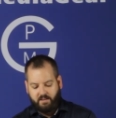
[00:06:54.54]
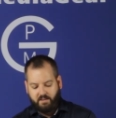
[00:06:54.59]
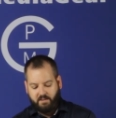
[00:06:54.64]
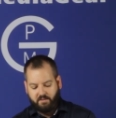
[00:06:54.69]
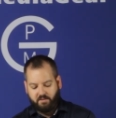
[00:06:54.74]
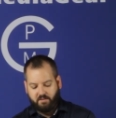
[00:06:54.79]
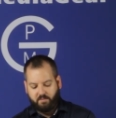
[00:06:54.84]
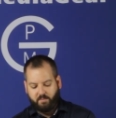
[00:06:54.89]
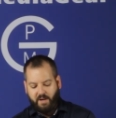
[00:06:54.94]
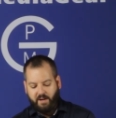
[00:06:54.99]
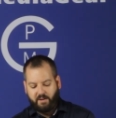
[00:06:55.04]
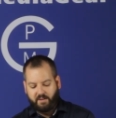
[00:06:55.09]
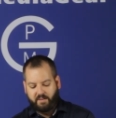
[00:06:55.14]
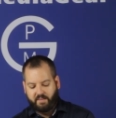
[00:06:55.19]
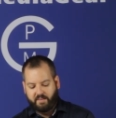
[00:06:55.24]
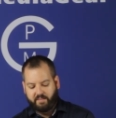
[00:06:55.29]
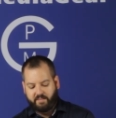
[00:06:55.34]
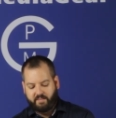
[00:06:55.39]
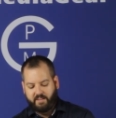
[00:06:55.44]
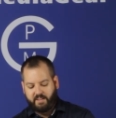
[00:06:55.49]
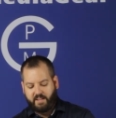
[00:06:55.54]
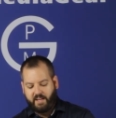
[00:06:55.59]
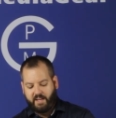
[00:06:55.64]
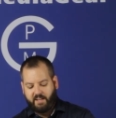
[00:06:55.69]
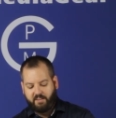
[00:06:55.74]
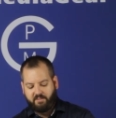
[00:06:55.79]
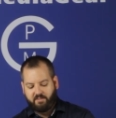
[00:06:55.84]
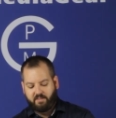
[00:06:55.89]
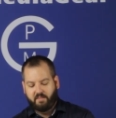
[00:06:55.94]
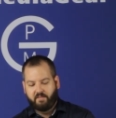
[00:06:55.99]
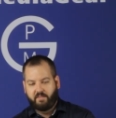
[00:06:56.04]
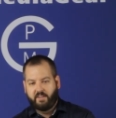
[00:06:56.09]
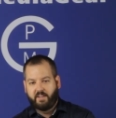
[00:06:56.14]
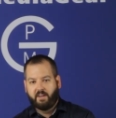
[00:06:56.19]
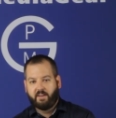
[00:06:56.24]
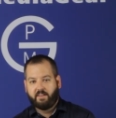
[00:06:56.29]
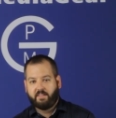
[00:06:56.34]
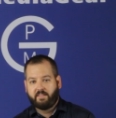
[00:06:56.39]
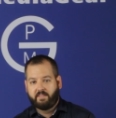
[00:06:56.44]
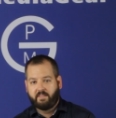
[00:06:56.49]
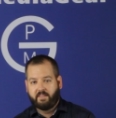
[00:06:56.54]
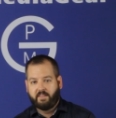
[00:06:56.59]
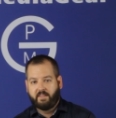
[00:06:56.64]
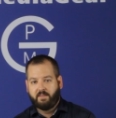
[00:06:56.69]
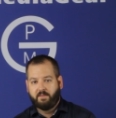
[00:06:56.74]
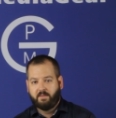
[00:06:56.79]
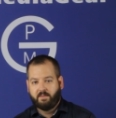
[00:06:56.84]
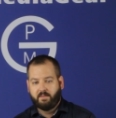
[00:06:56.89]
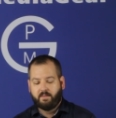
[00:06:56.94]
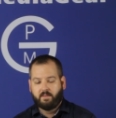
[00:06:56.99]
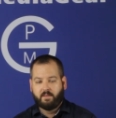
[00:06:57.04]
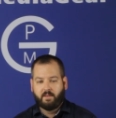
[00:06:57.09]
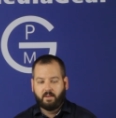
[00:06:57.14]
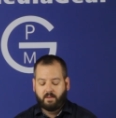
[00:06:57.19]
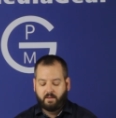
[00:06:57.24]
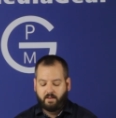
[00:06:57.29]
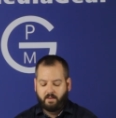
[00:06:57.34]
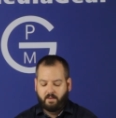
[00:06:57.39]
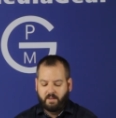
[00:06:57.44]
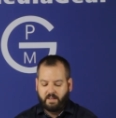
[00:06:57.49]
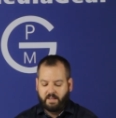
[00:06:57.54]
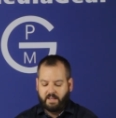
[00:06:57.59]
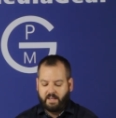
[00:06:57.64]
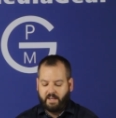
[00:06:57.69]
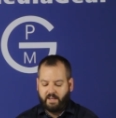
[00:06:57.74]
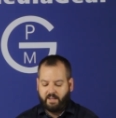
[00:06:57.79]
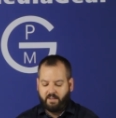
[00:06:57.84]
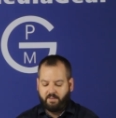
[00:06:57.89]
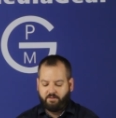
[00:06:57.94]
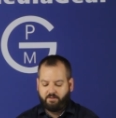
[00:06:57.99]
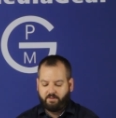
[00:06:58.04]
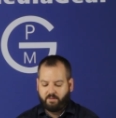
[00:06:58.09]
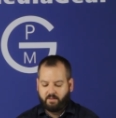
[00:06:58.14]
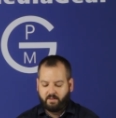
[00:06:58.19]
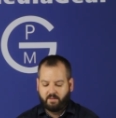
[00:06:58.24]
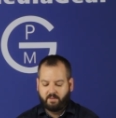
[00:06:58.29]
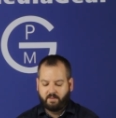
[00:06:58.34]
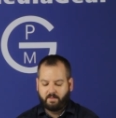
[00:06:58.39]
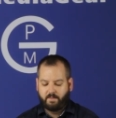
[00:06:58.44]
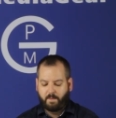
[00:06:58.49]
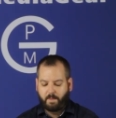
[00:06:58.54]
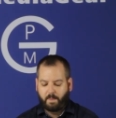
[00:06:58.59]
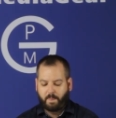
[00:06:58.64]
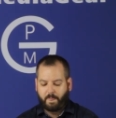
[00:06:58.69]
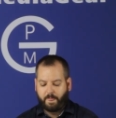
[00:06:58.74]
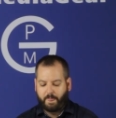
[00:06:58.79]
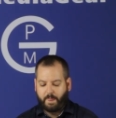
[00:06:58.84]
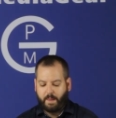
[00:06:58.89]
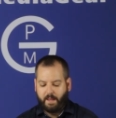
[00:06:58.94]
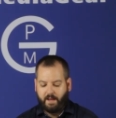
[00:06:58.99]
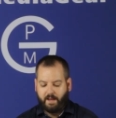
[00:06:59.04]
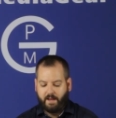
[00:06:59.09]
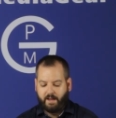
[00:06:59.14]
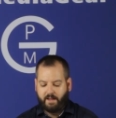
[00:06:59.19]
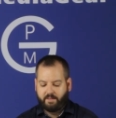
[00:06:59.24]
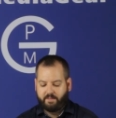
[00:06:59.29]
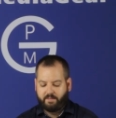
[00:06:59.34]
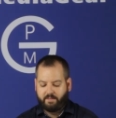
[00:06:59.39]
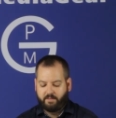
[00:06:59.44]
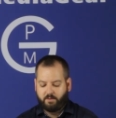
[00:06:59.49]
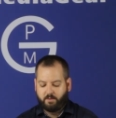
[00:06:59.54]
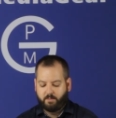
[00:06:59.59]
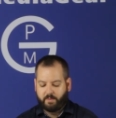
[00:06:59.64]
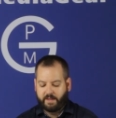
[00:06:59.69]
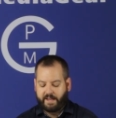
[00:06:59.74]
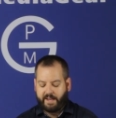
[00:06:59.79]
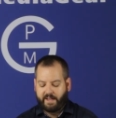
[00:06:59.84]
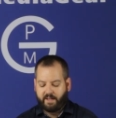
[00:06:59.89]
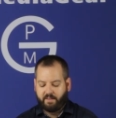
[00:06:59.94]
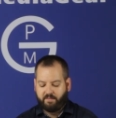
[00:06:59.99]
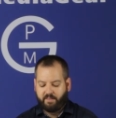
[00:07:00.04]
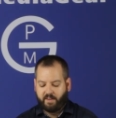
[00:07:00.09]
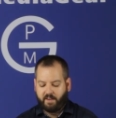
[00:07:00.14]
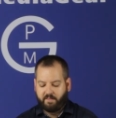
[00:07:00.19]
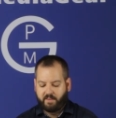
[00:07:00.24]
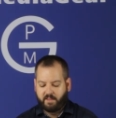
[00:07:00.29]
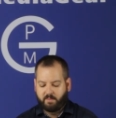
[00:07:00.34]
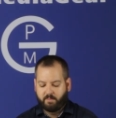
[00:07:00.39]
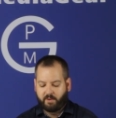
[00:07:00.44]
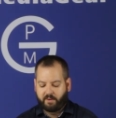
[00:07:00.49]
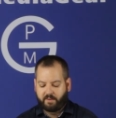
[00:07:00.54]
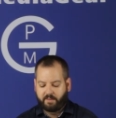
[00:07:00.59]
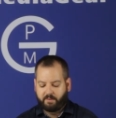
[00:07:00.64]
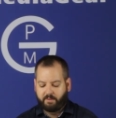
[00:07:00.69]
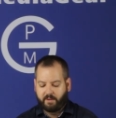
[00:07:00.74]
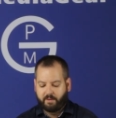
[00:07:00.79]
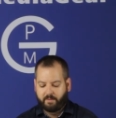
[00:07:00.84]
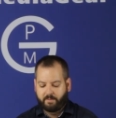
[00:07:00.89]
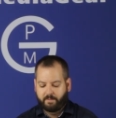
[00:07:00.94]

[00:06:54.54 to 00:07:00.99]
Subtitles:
We just mounted the C cage, the VRC cage, onto my Canon 5D Mark III.